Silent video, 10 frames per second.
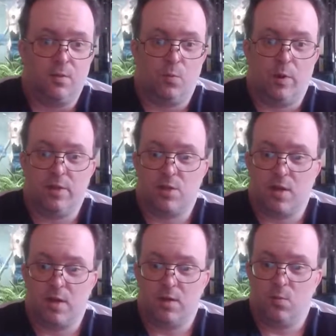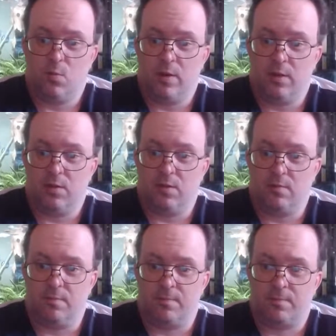Wednesday went
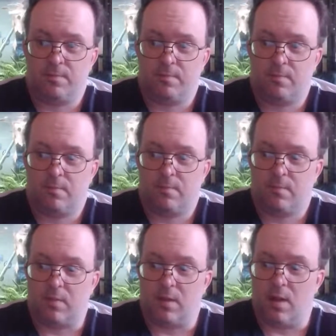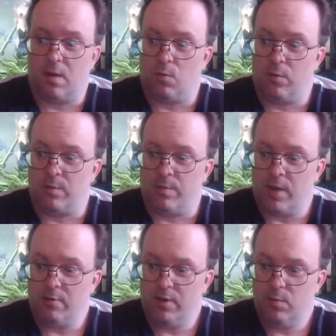out with
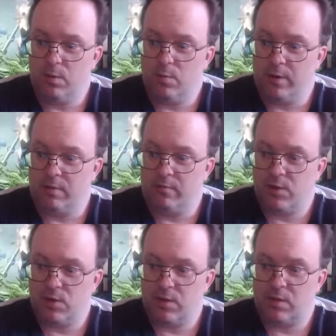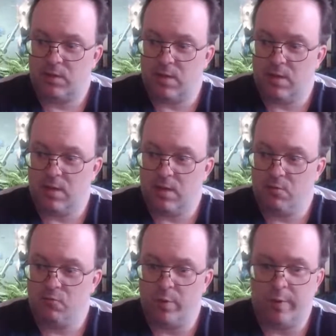Mary. We went and visited the
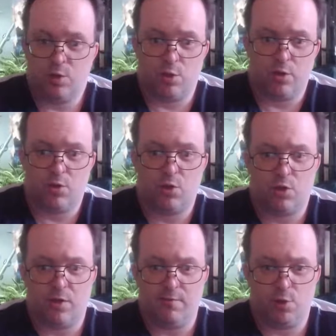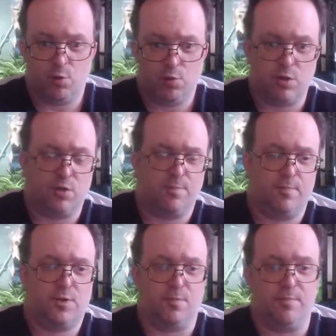ruined church at Civitshire
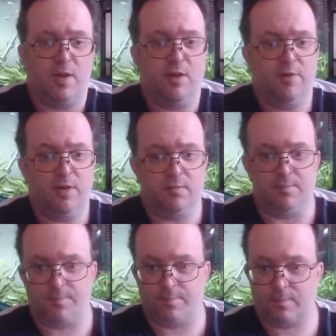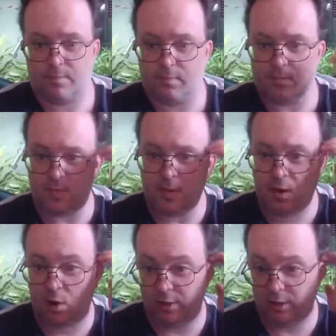St Mary, and
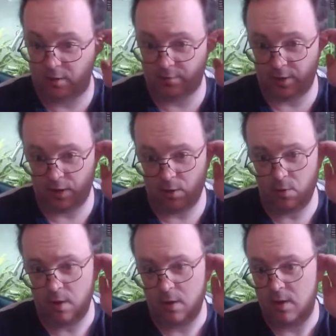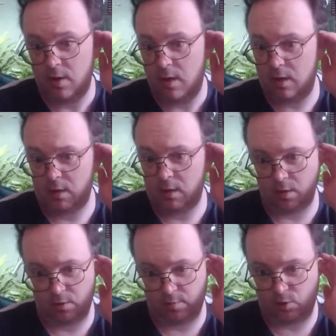I did the video.
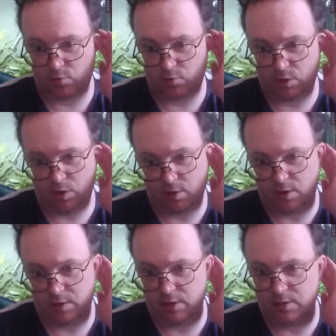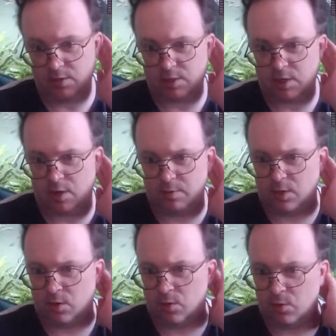Hello, Mystery Snail Guardians. How are
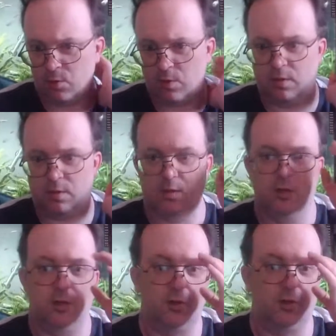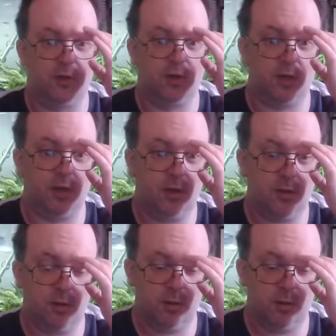you? Good to see